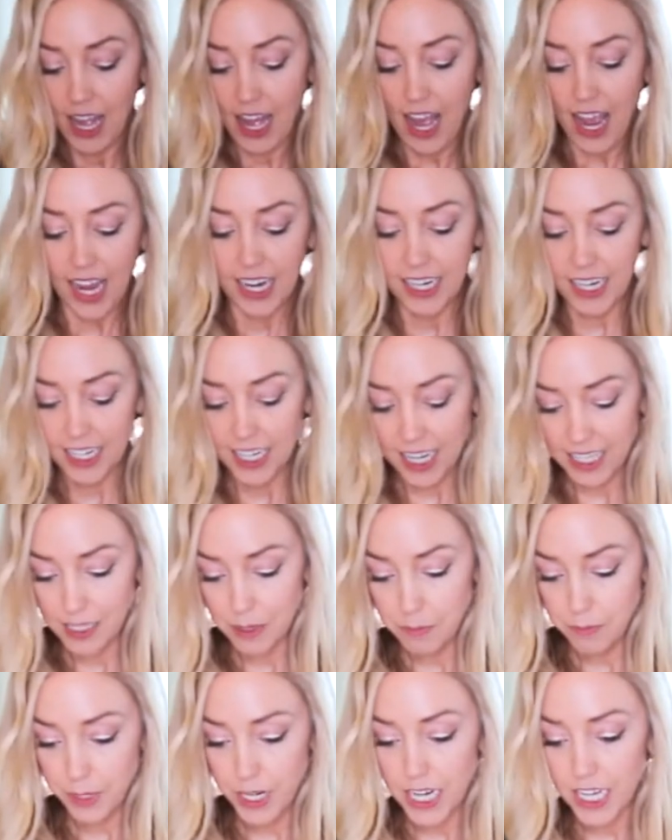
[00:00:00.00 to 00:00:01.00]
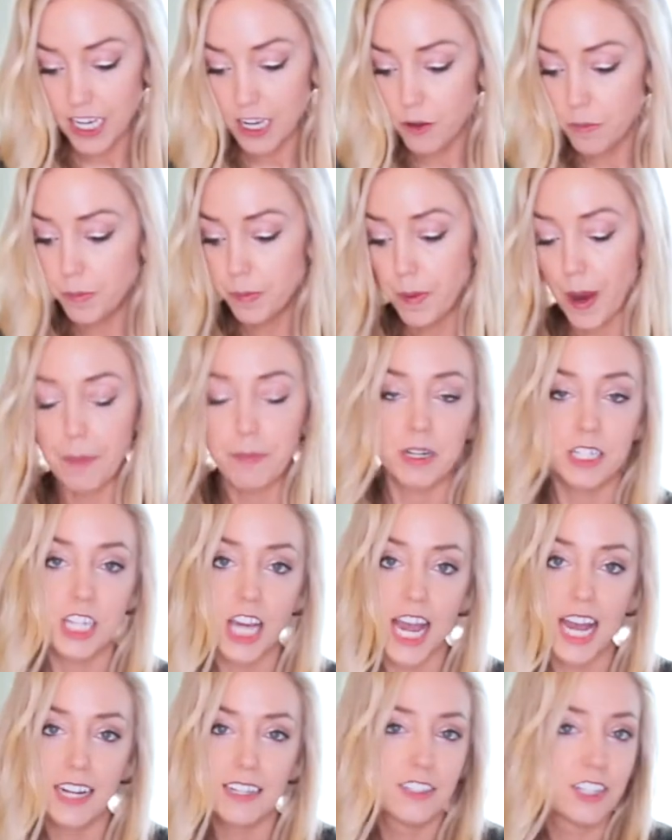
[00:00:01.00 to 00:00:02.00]
I did get some pre-cubed pepper
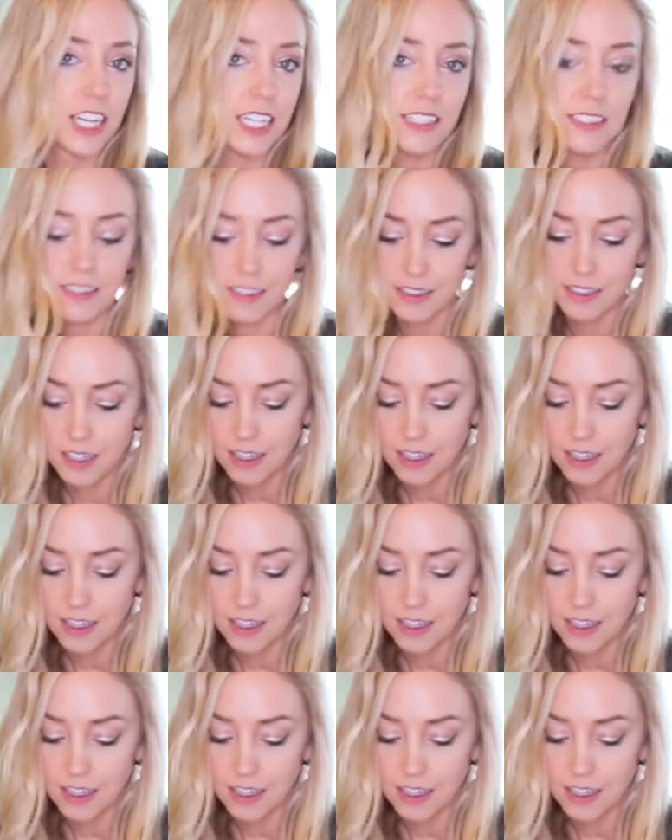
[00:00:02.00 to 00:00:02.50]
jack just